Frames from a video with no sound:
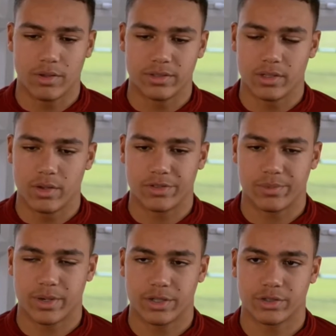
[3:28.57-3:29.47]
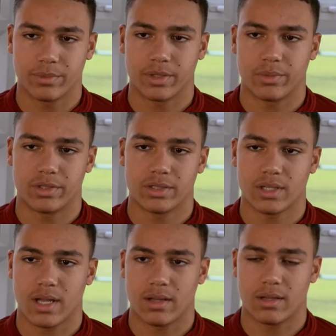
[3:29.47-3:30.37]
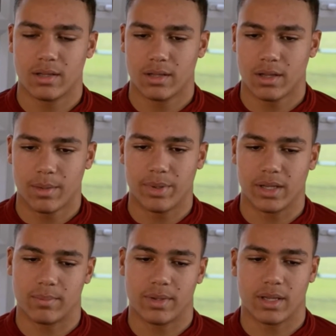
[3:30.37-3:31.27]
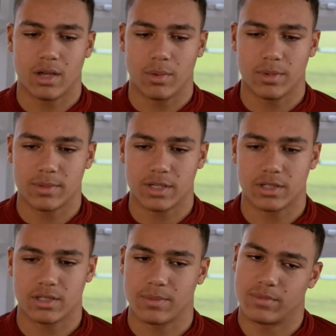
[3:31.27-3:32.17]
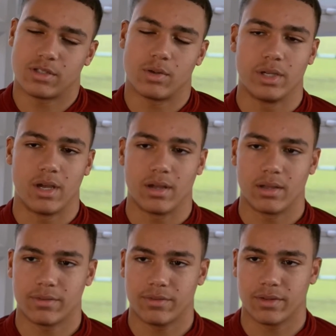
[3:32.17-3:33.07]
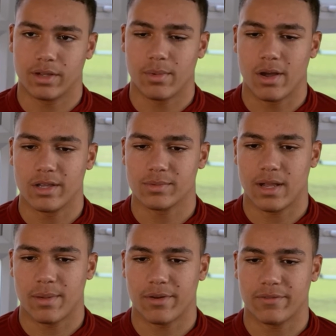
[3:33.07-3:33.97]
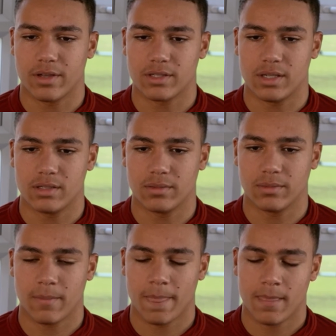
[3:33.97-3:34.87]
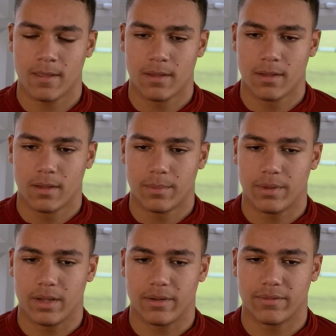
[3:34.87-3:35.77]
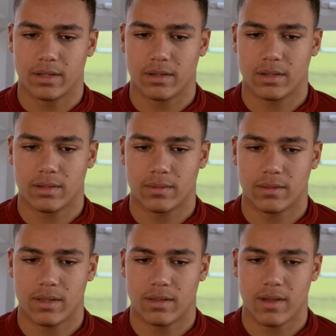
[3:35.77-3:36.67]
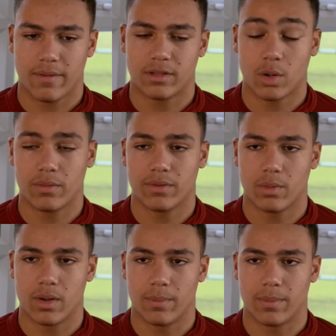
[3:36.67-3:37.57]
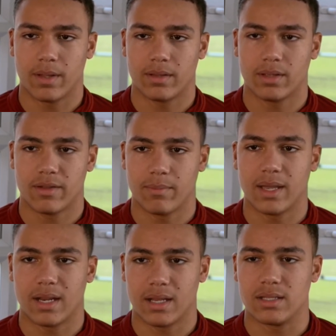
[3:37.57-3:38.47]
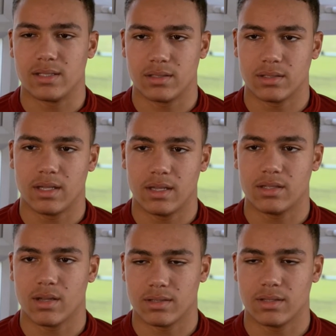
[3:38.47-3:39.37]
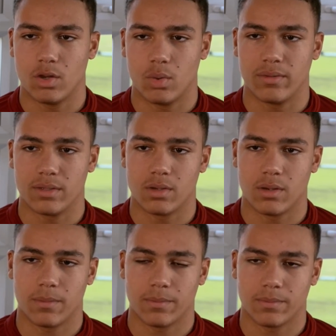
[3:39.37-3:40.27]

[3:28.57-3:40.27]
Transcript: loads and loads of pressure on me, which is like a big, big help, especially because I'm still young. If you think about it, it's my, my first season. But yeah, I think I've dealt with it well, but they've made it easy to, easier to deal with as well.